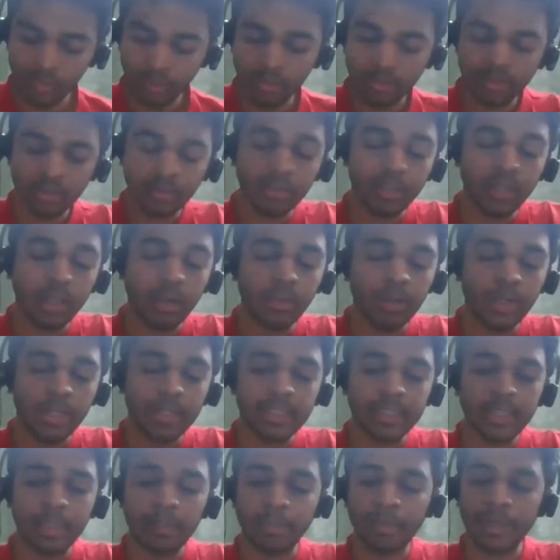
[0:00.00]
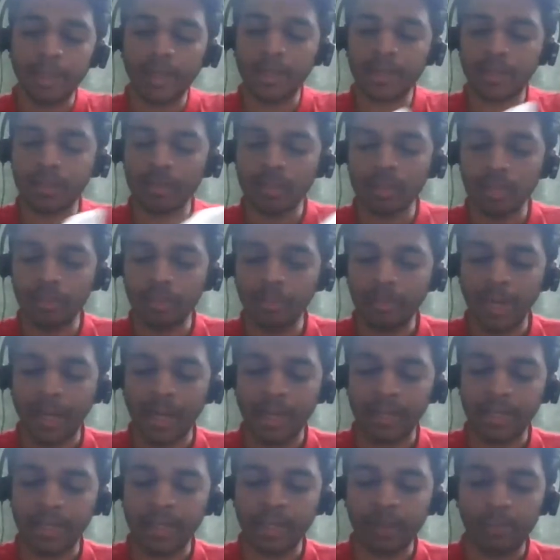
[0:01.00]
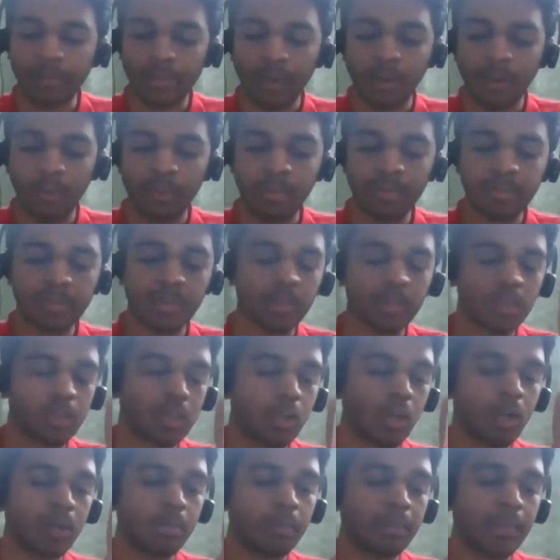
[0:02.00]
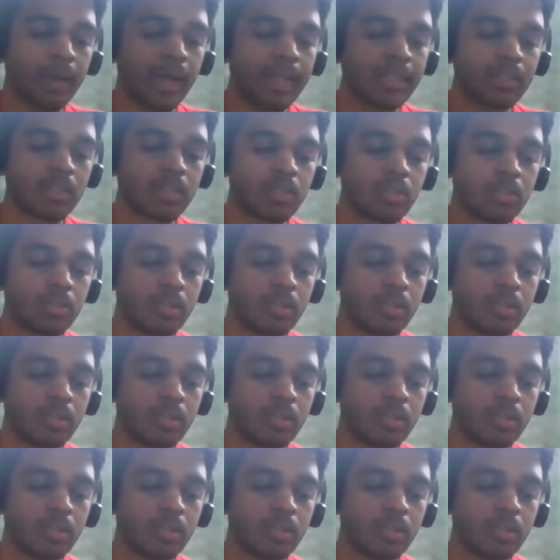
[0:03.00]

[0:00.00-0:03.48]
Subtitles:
So now let's apply it to some practical problems. So John plans to